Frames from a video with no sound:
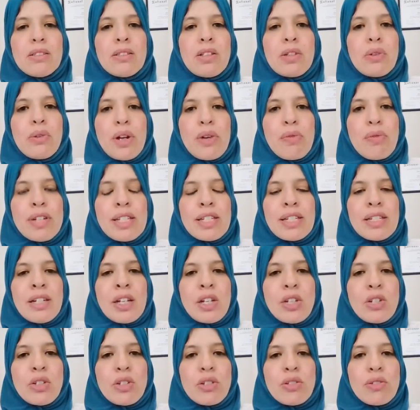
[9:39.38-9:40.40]
Great
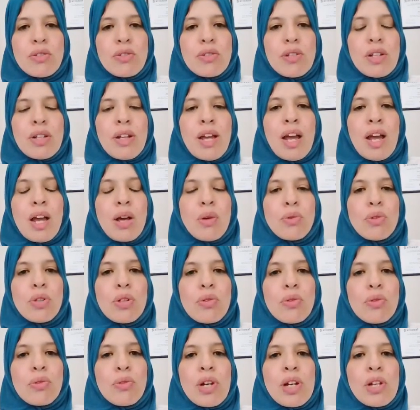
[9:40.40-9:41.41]
Resignation, and how the
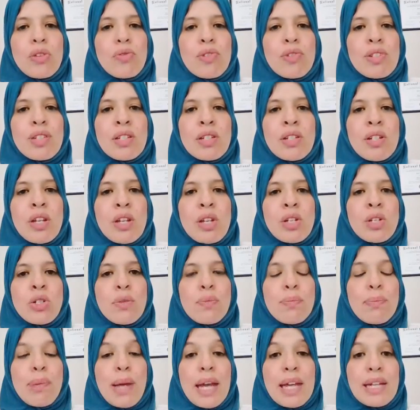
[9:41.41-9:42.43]
Great
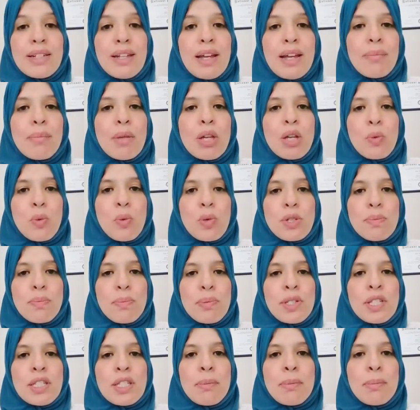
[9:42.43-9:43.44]
Resignation pandemic was
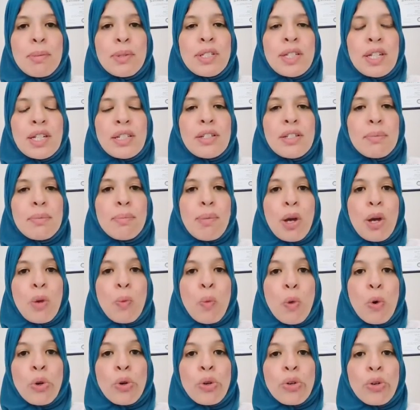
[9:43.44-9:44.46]
precipitated by
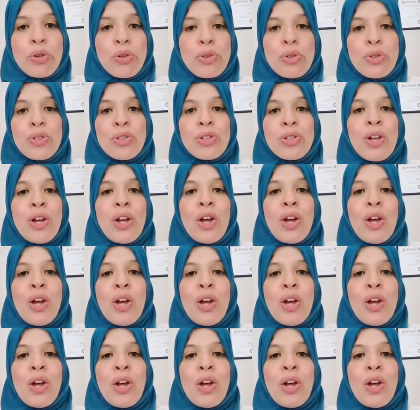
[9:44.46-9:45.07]
workers